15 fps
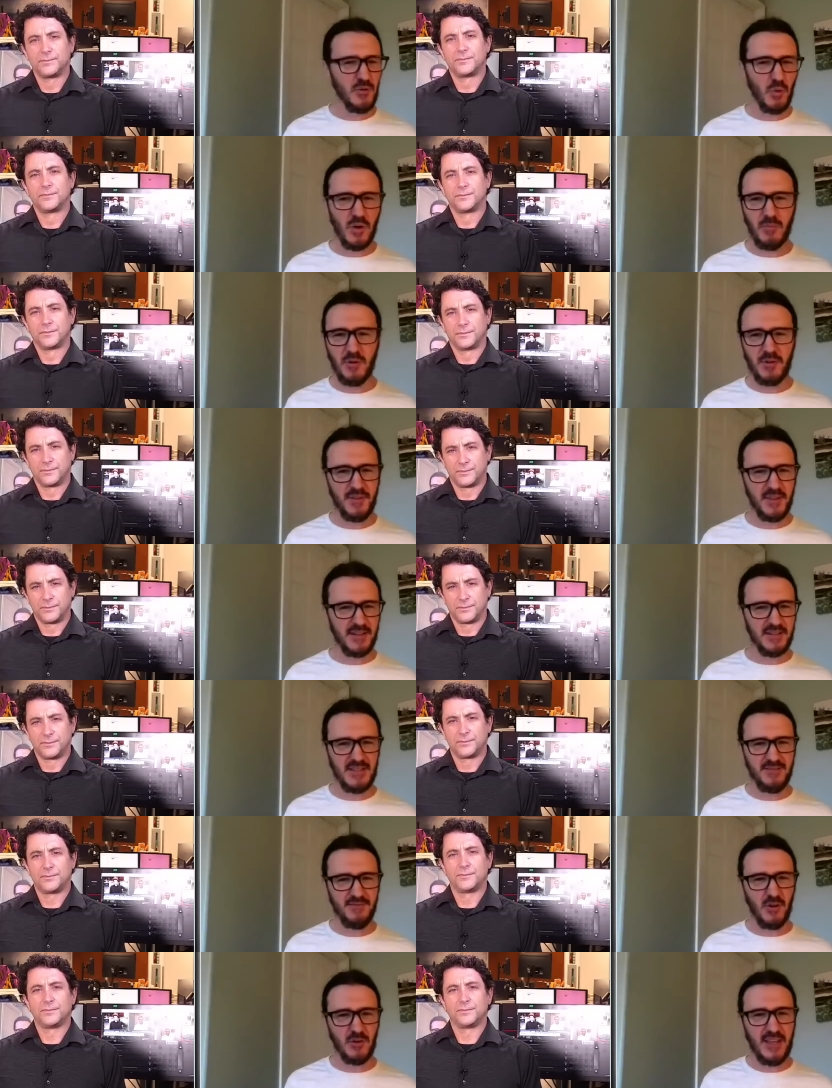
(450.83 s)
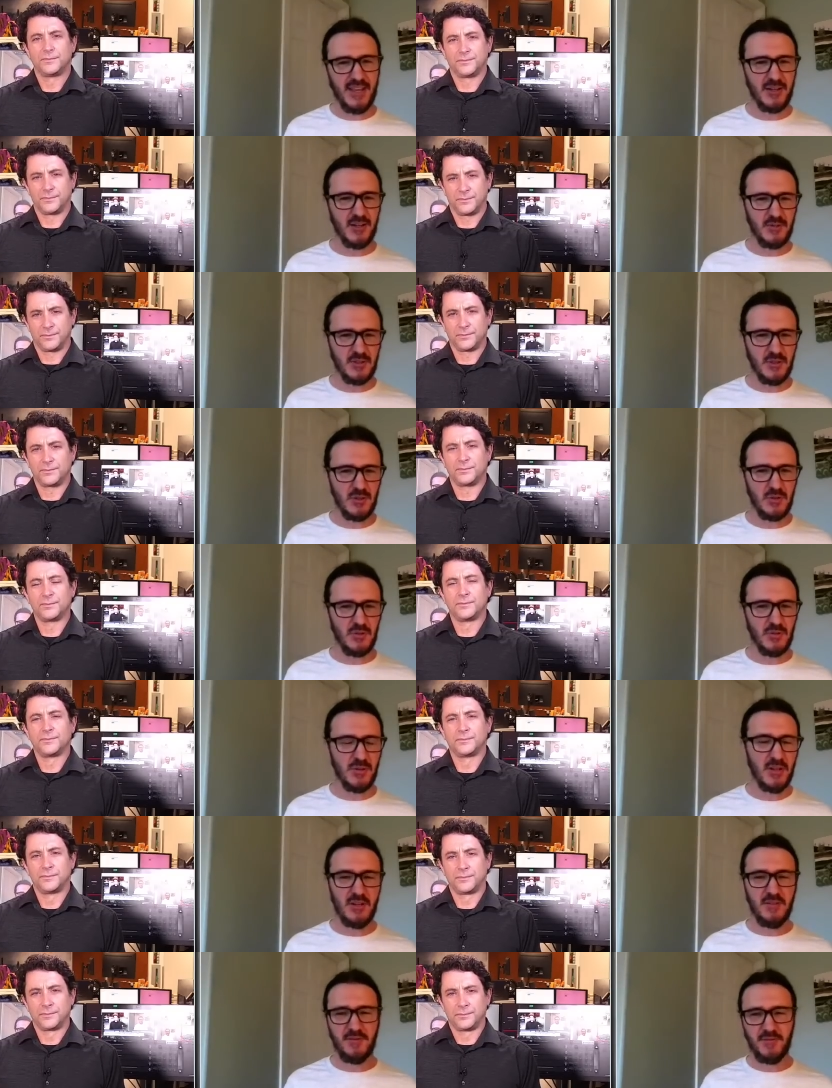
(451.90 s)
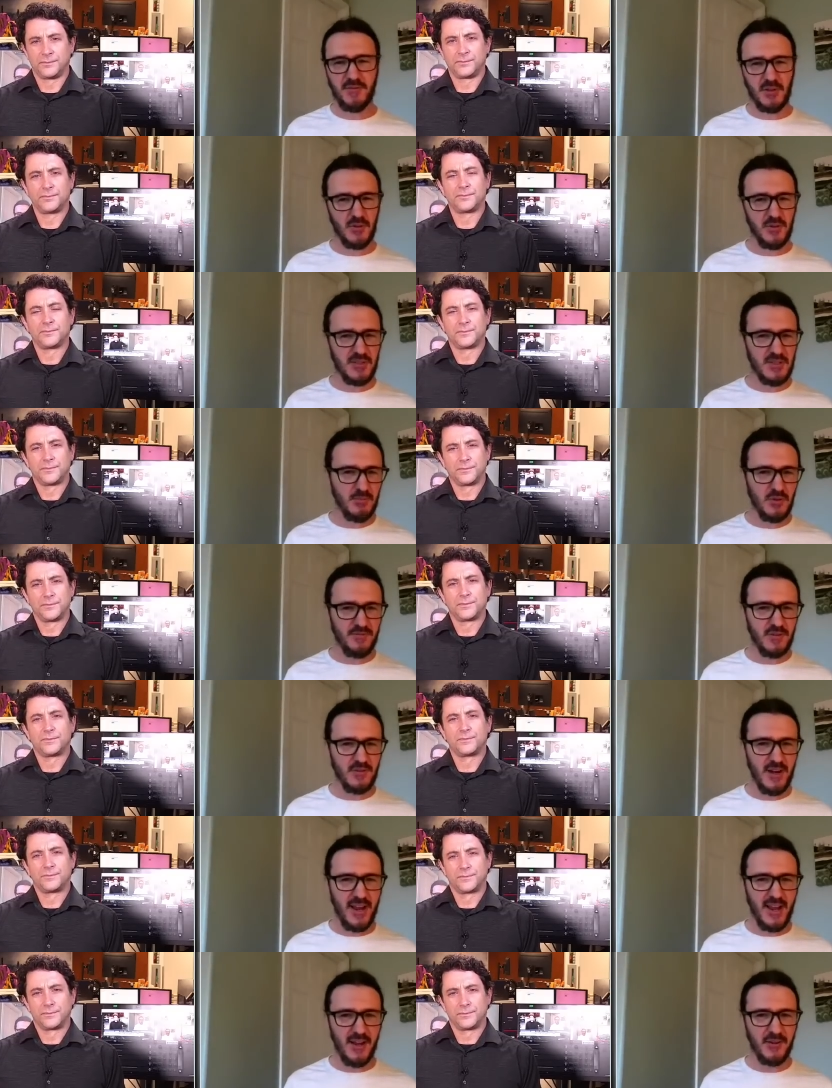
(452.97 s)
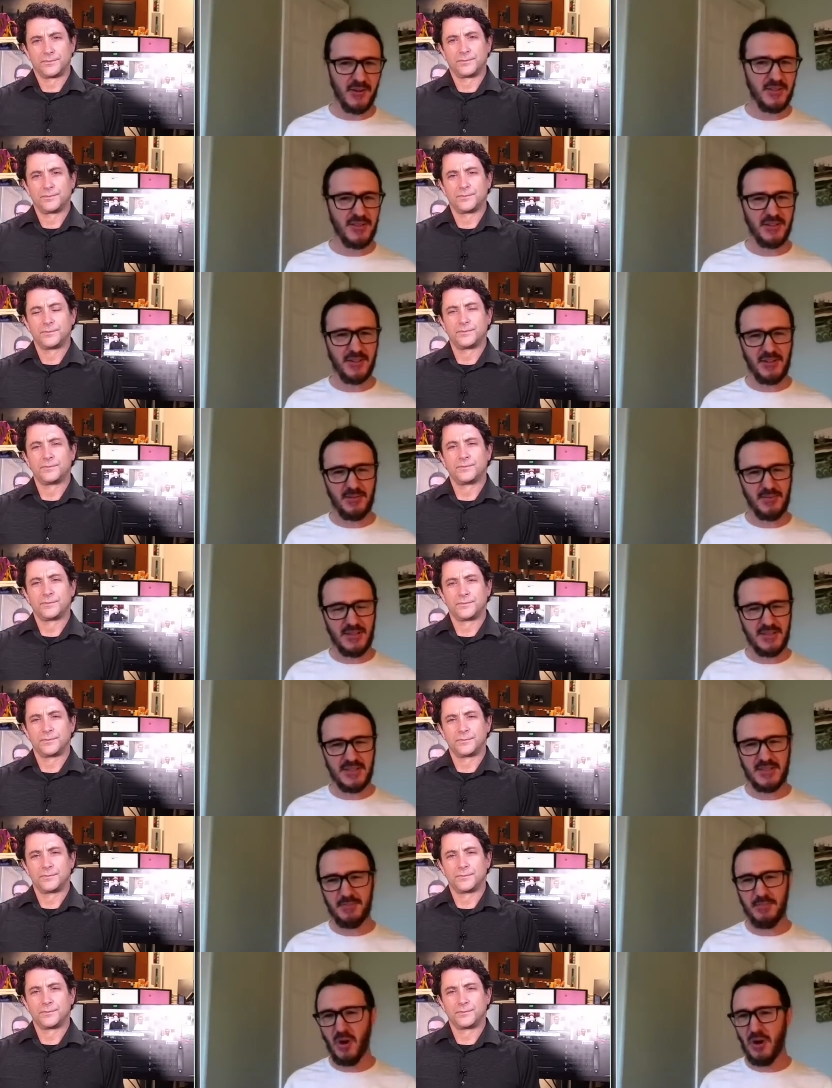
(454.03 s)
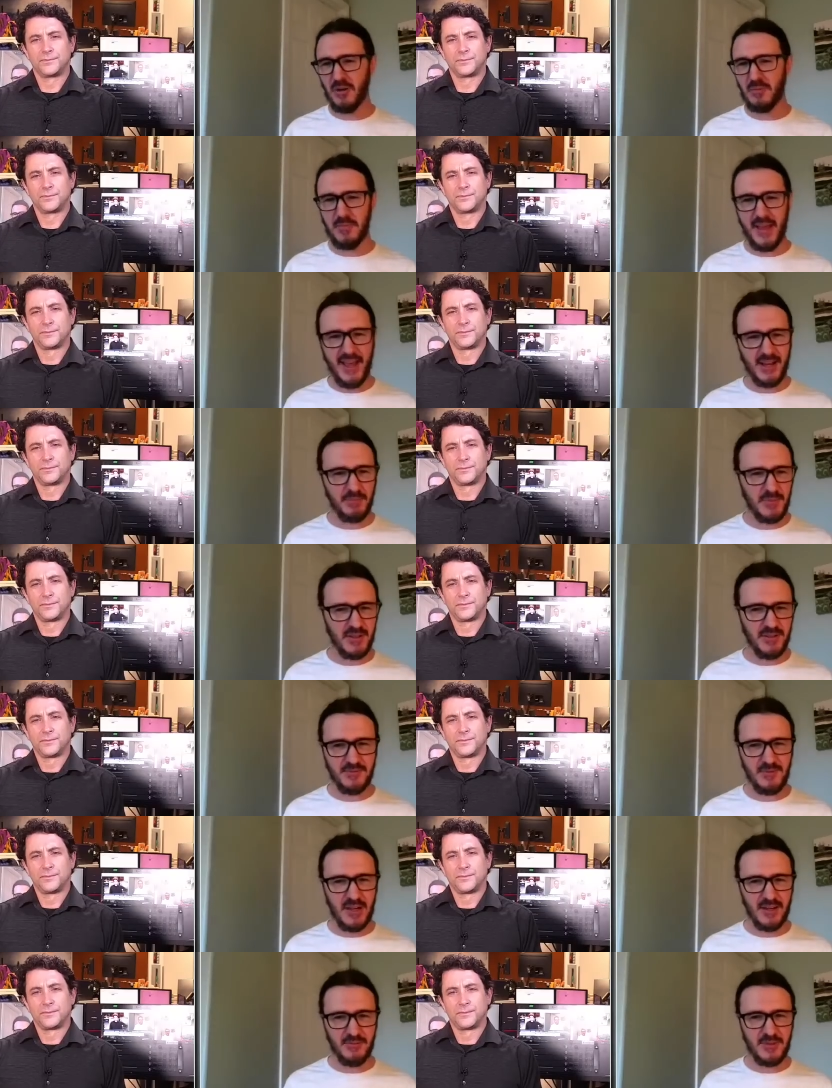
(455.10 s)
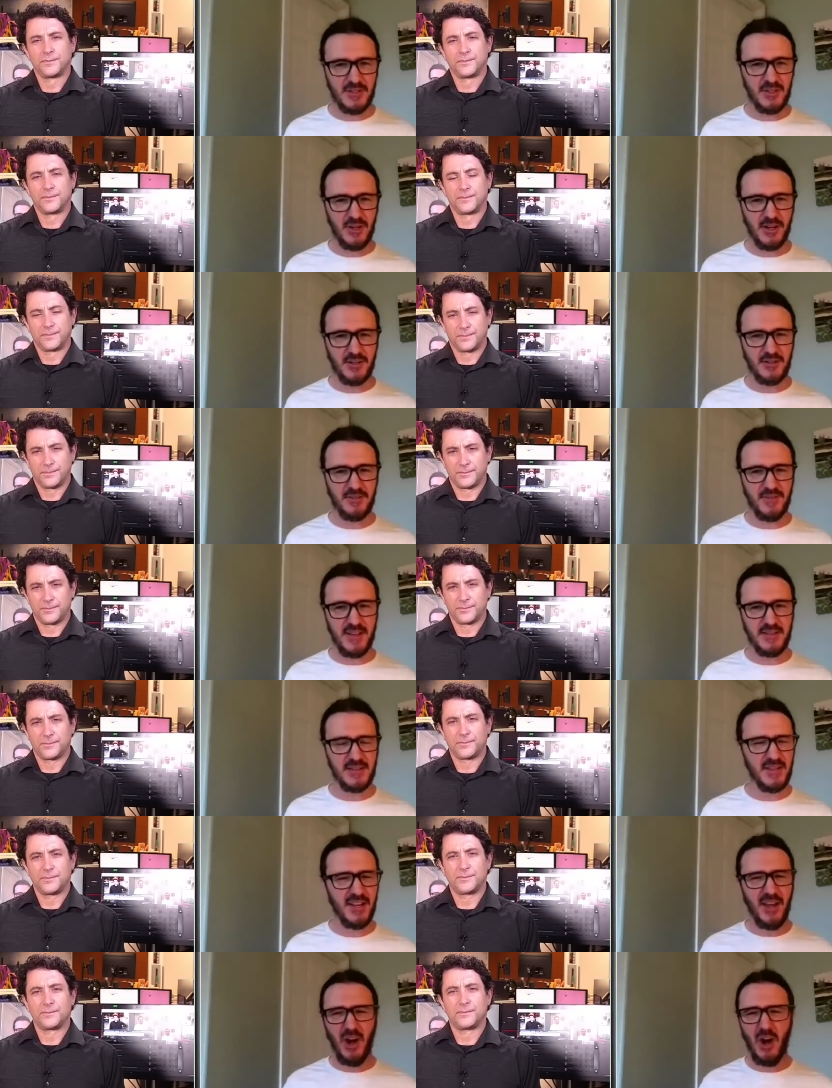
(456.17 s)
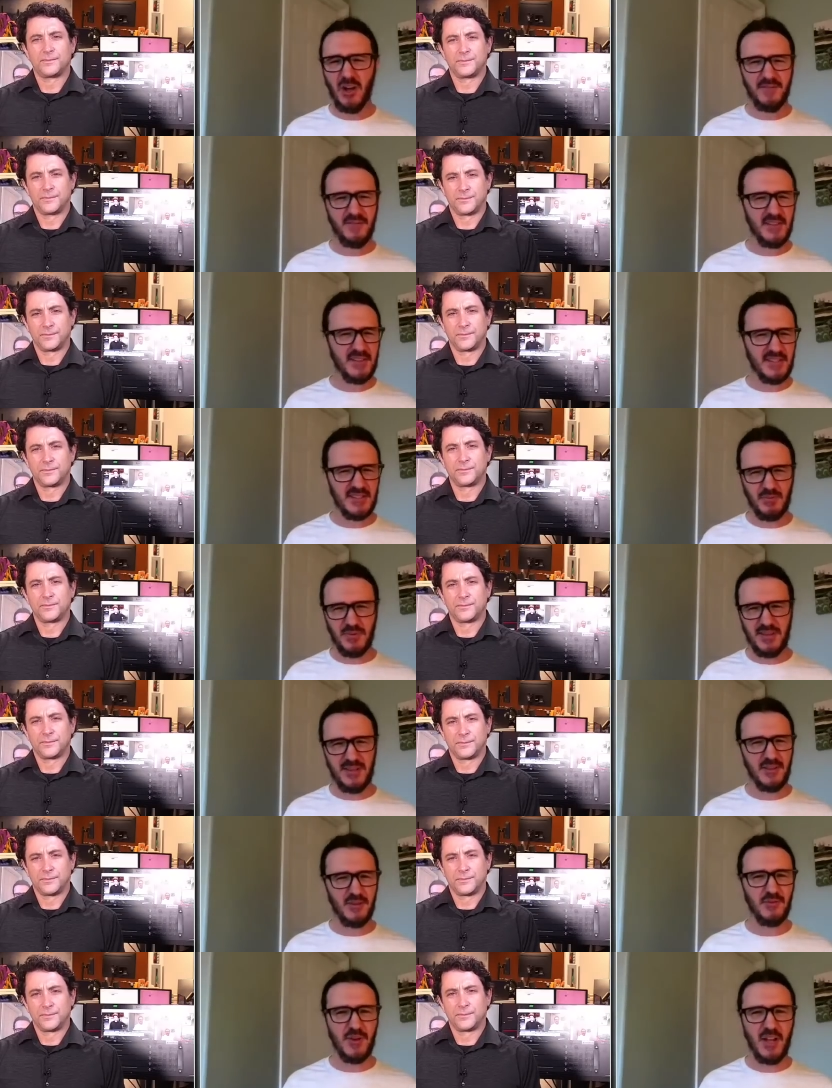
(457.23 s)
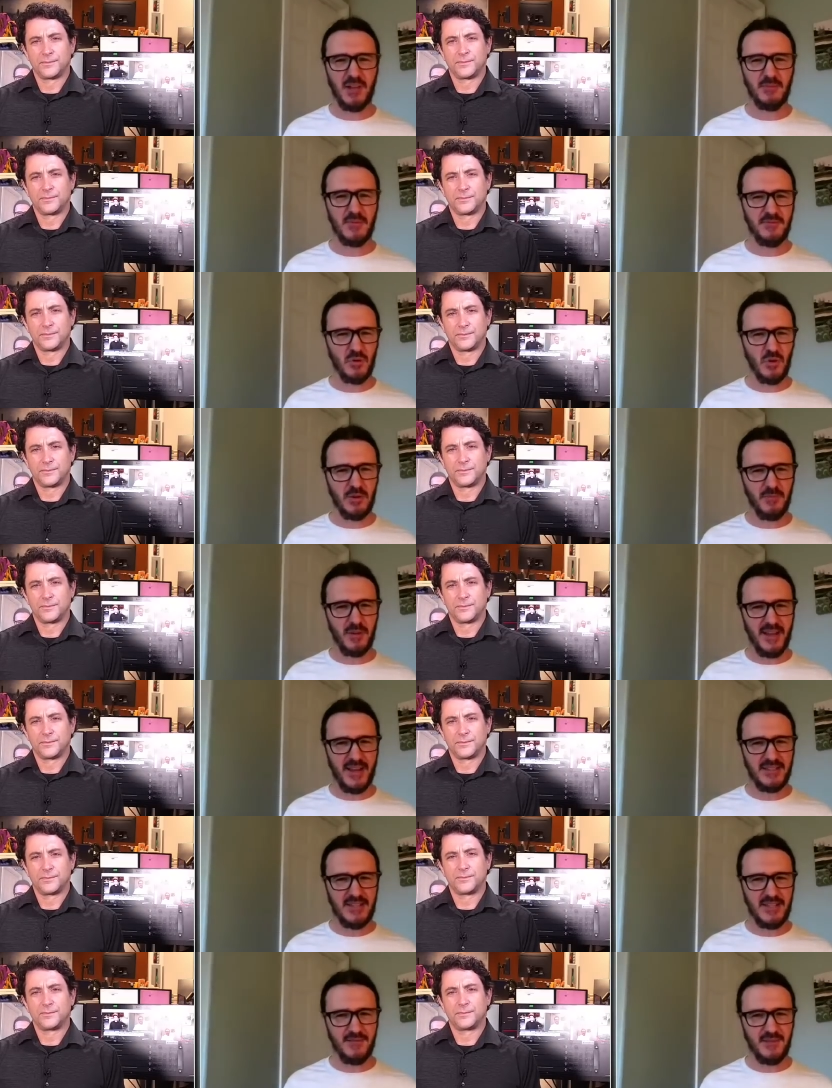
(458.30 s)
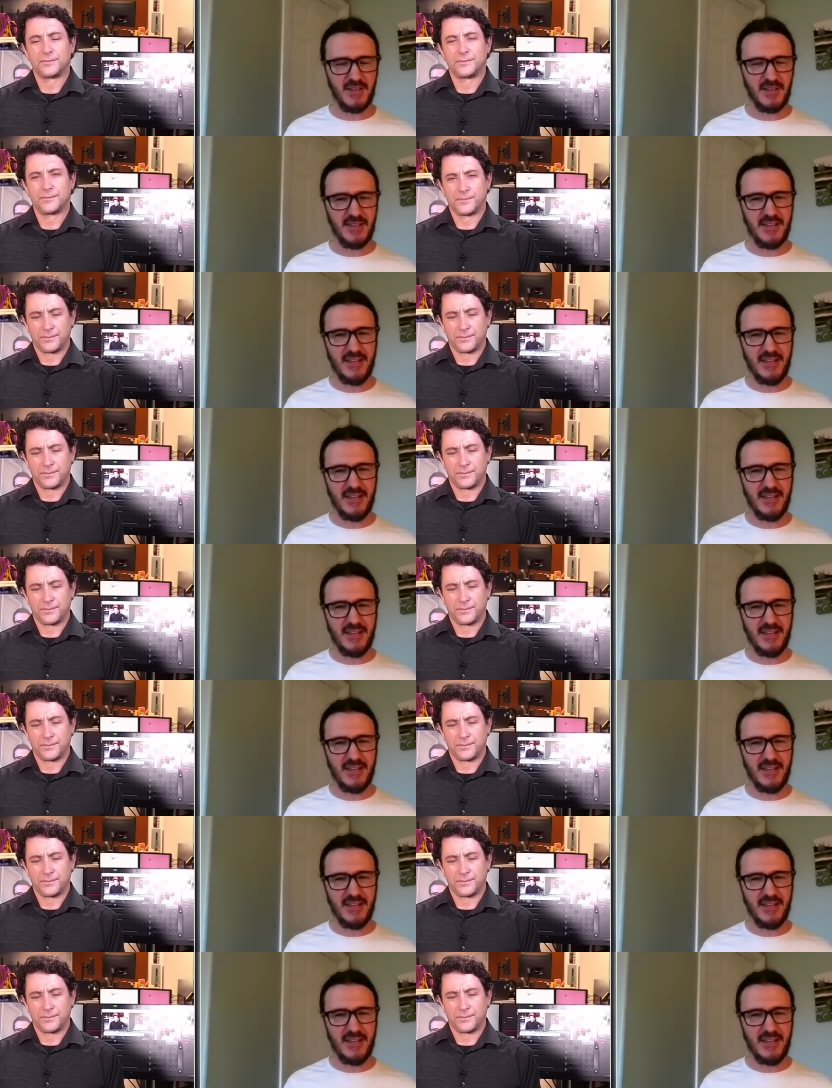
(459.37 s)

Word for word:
Speaker 1: normal things that volcanoes do. Fluids move around, there can be small magma recharge events. All of this is within the realm of normal activity.